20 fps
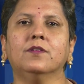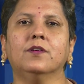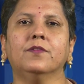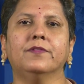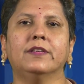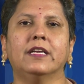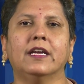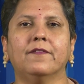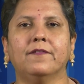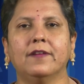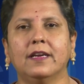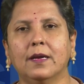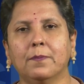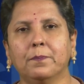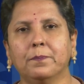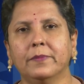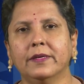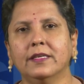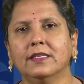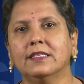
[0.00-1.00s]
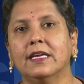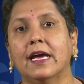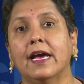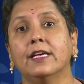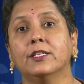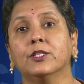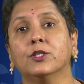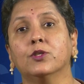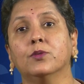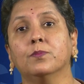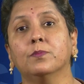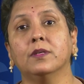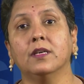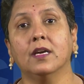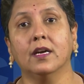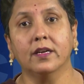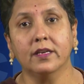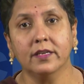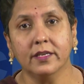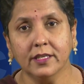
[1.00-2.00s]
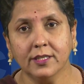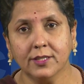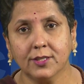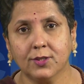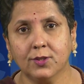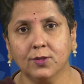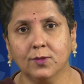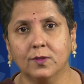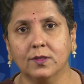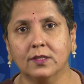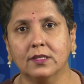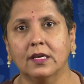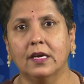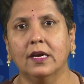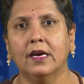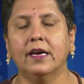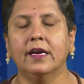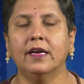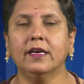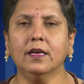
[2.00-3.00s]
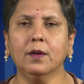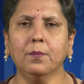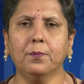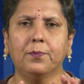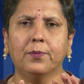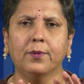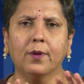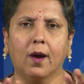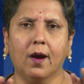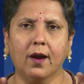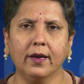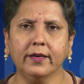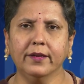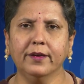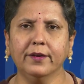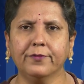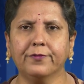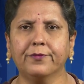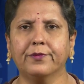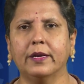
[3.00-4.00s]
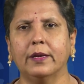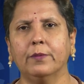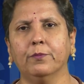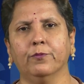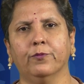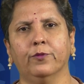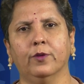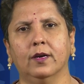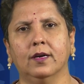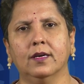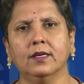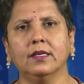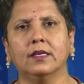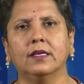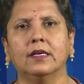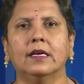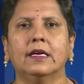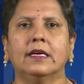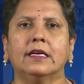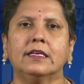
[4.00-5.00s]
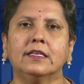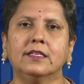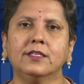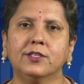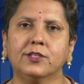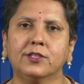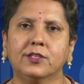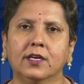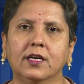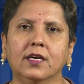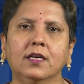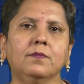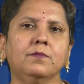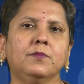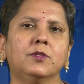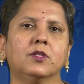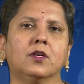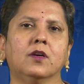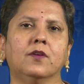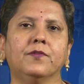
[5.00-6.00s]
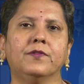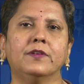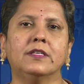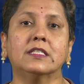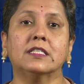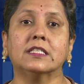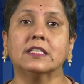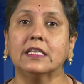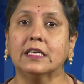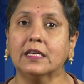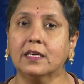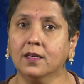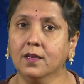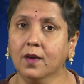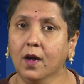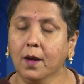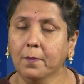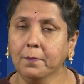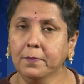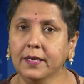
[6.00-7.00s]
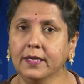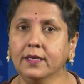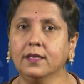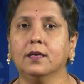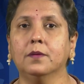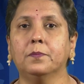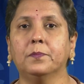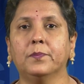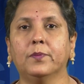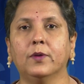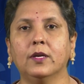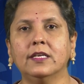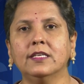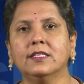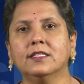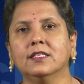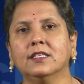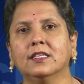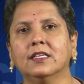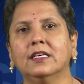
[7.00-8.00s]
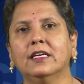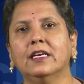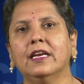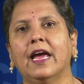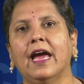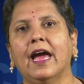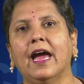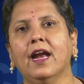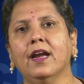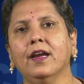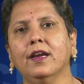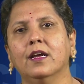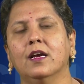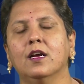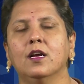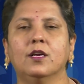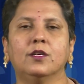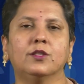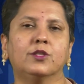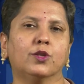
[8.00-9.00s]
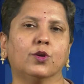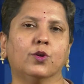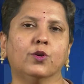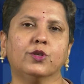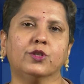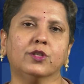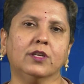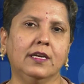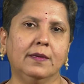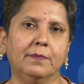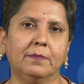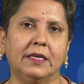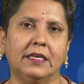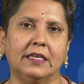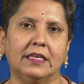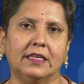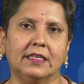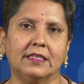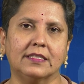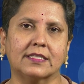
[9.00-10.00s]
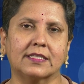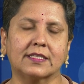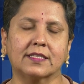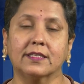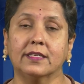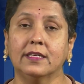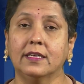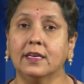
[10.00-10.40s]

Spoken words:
of development has to be understood in a broader framework in terms of its economic, political and social meanings.